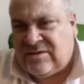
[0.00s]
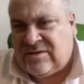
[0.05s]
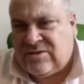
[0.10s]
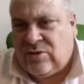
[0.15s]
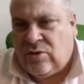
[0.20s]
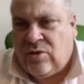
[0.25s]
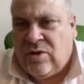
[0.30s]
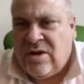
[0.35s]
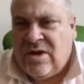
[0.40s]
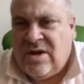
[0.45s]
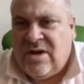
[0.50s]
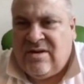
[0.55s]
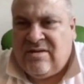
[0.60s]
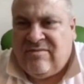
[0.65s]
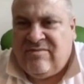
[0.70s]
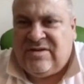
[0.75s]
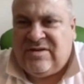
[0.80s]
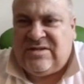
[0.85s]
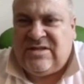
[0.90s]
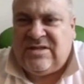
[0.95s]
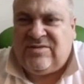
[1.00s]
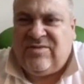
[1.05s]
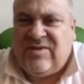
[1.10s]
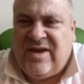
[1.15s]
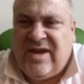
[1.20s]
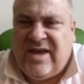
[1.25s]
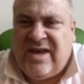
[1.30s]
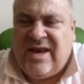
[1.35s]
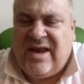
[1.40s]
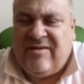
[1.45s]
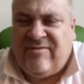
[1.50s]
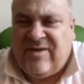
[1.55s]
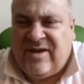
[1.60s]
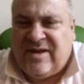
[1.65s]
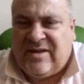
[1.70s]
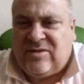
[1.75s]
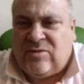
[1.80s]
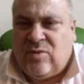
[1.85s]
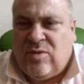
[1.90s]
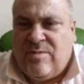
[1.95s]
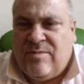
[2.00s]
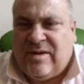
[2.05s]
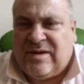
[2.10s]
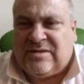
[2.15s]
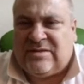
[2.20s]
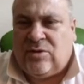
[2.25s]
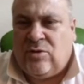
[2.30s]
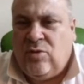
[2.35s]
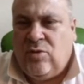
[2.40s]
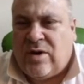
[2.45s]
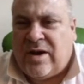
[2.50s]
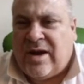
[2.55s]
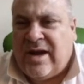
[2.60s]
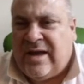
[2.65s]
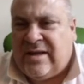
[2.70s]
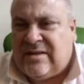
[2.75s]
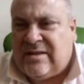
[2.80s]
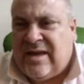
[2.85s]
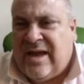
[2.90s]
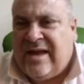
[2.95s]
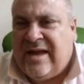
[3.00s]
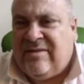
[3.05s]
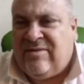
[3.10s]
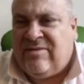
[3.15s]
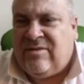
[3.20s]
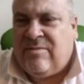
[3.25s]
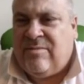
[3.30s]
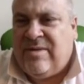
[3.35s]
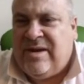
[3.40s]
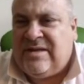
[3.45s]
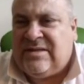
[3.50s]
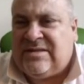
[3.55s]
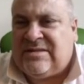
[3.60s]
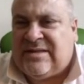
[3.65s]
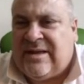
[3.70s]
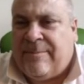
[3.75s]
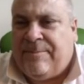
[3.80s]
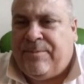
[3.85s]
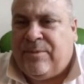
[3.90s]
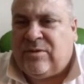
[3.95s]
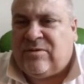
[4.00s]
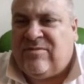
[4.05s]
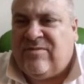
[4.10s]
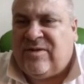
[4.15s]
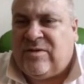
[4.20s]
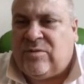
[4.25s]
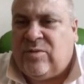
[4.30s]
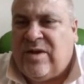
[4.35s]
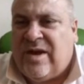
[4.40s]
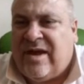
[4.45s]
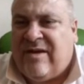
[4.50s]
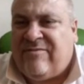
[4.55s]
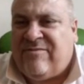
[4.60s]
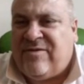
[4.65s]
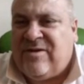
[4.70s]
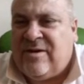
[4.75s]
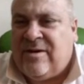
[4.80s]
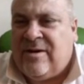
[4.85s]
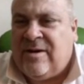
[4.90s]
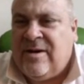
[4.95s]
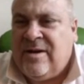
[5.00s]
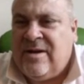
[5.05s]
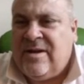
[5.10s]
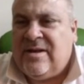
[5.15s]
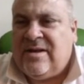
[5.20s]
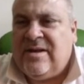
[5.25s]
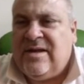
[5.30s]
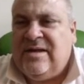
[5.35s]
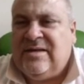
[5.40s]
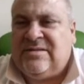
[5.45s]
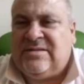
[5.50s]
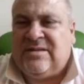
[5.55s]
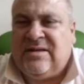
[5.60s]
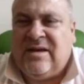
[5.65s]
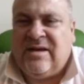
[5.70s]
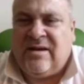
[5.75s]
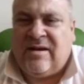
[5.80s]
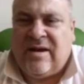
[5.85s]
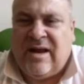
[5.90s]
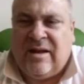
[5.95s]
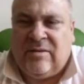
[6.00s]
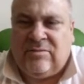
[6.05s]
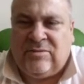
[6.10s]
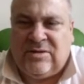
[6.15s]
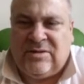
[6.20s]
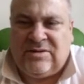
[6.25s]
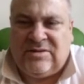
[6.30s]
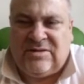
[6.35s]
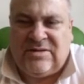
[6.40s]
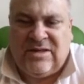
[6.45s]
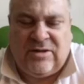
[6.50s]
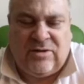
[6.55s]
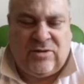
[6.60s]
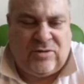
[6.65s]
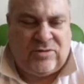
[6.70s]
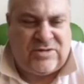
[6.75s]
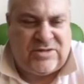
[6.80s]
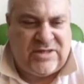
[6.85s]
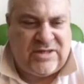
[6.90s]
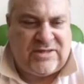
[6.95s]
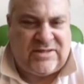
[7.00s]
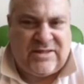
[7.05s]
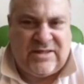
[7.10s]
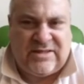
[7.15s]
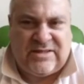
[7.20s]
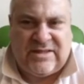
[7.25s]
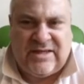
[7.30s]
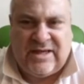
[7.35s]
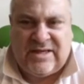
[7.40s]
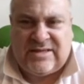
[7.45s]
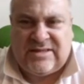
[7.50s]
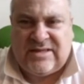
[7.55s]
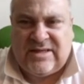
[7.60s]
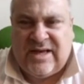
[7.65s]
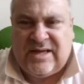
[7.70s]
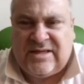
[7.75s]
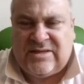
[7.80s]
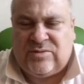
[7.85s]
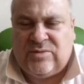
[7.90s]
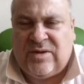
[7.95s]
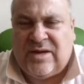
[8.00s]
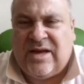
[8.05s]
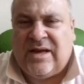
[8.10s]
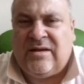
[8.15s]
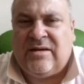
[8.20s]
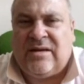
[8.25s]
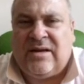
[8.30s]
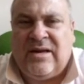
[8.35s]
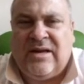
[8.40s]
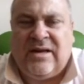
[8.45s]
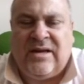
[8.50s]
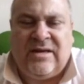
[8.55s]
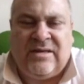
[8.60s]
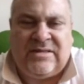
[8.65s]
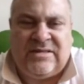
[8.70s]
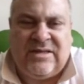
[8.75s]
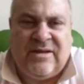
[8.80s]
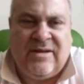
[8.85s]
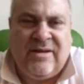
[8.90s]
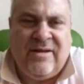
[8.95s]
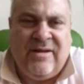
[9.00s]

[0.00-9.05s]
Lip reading: So this is the area that we must look at, and the main support that we have here is around 0.66, as we can clearly see.